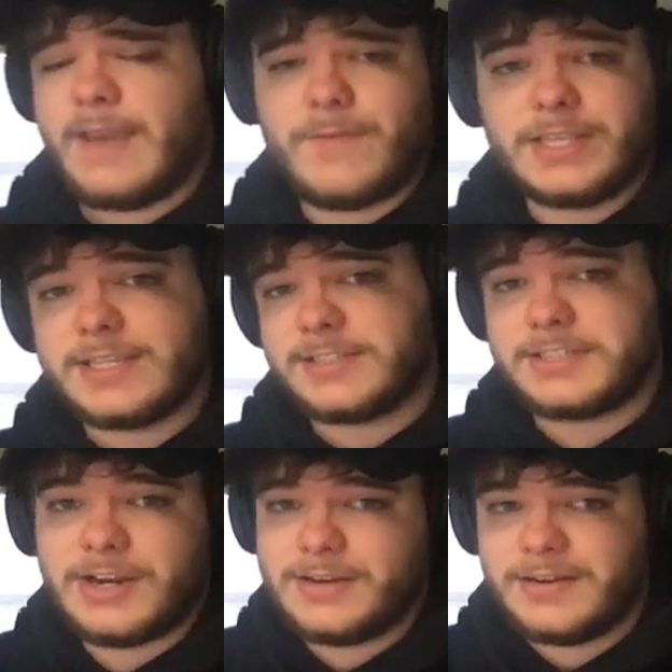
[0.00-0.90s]
If he doesn't
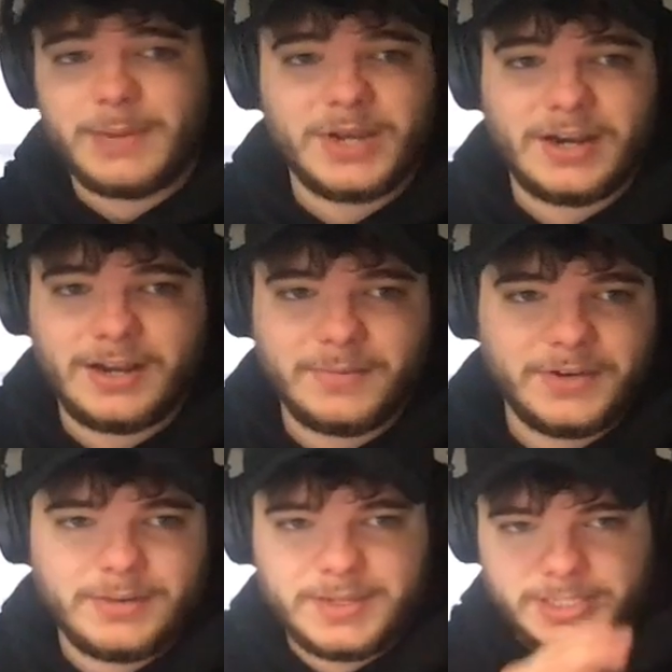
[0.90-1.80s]
start, I'm not on
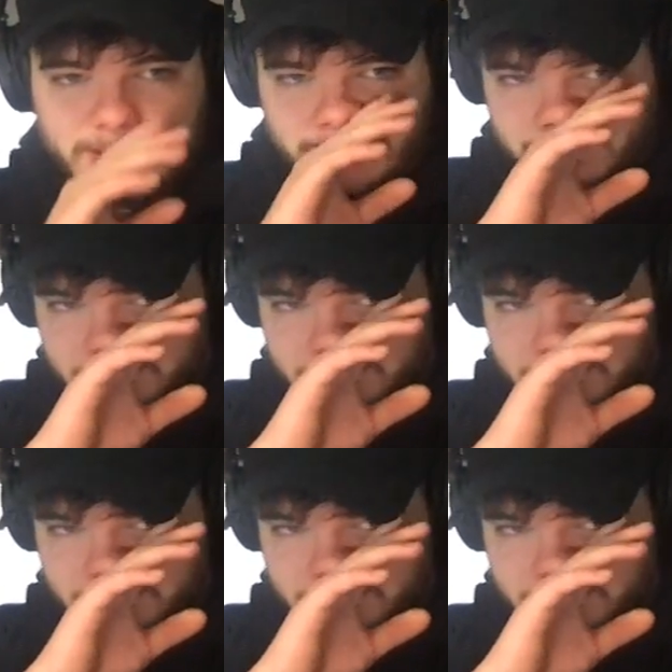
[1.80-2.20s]
him very much.